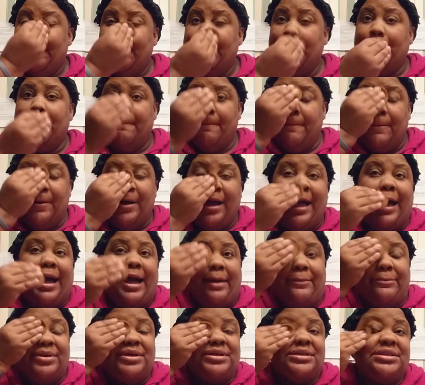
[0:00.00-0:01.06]
what
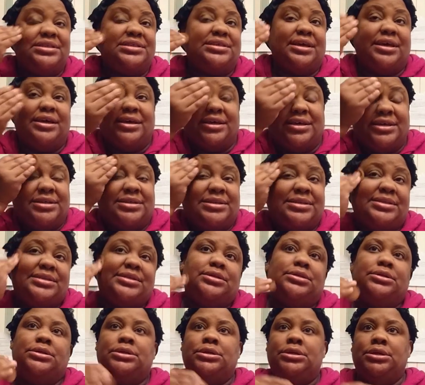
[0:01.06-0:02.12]
happens
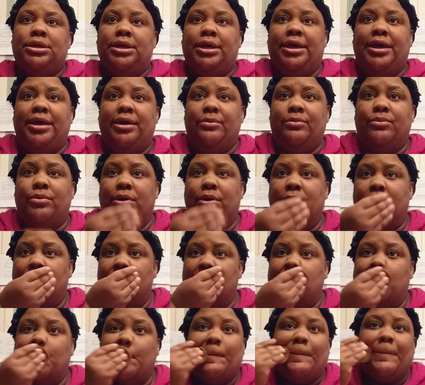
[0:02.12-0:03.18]
is it
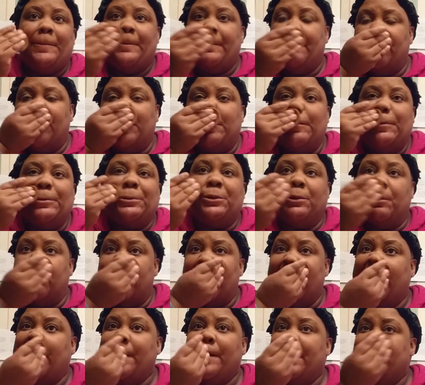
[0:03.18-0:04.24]
will remove the
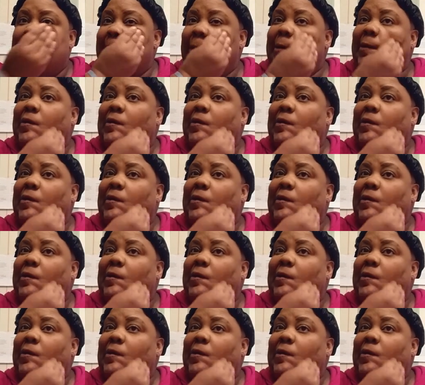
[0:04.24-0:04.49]
gray.